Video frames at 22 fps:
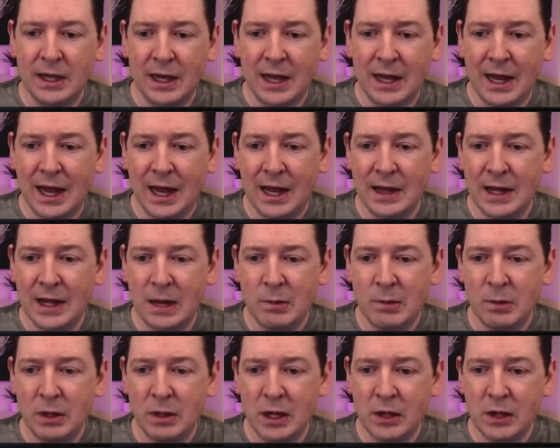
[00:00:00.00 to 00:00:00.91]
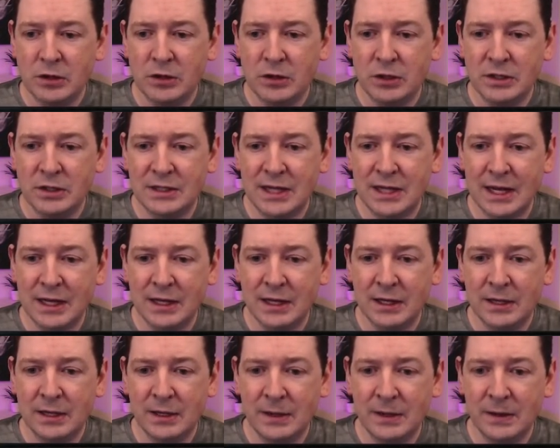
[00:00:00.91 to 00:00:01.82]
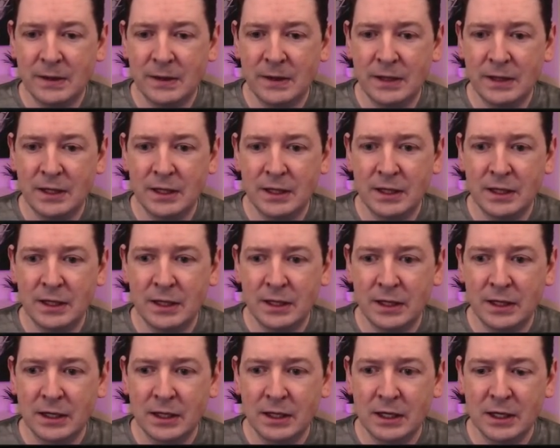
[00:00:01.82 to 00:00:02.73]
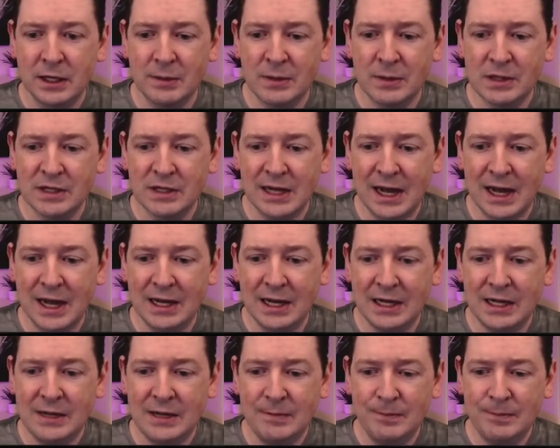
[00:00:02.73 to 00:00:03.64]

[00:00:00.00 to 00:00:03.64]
and then we're going to take the commit ID,